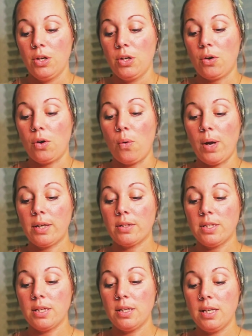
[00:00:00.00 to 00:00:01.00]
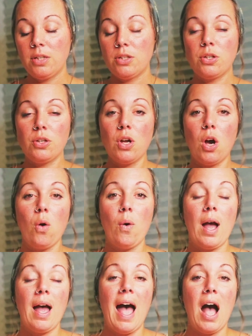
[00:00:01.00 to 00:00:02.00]
You're going to need to
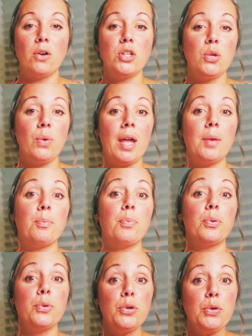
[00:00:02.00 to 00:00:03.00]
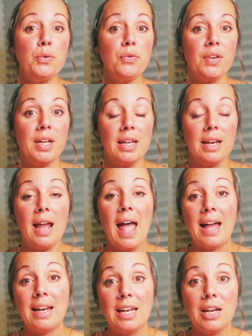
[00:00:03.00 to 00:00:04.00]
know how to improve
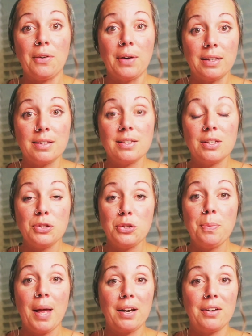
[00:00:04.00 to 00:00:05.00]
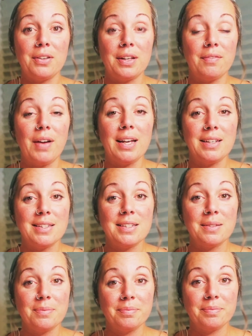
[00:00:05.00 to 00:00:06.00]
adherence to medical advice.